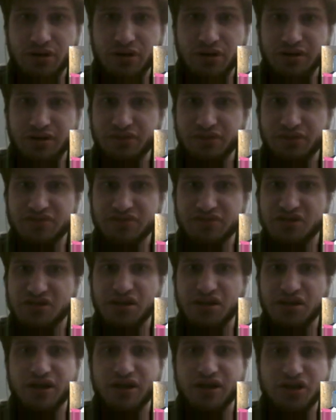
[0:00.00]
You've just
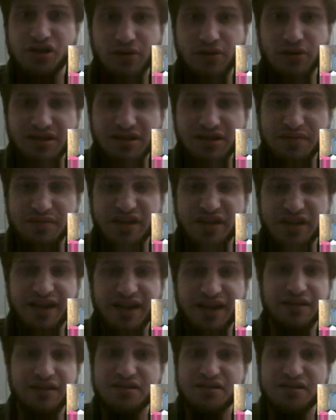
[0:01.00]
not shown it to me yet,
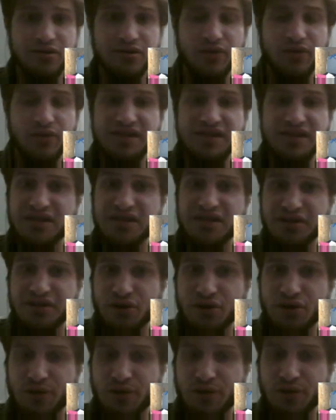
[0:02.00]
because otherwise I'd
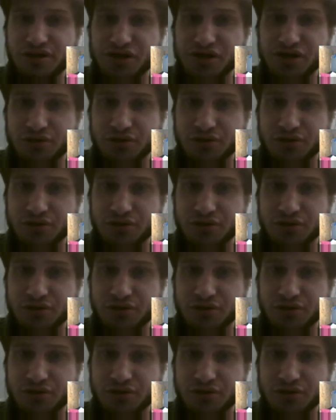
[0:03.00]
know where to shoot.